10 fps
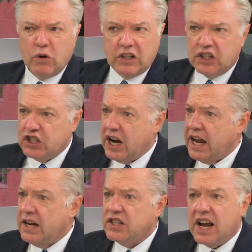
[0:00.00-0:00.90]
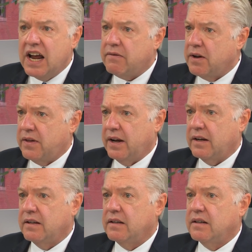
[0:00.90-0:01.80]
change everything
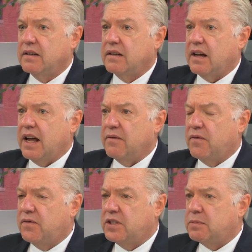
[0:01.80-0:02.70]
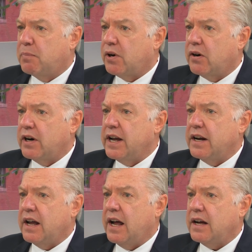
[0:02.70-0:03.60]
and spur
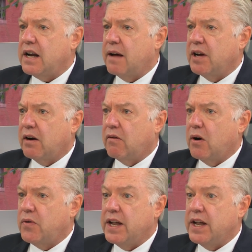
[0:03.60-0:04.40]
economic growth and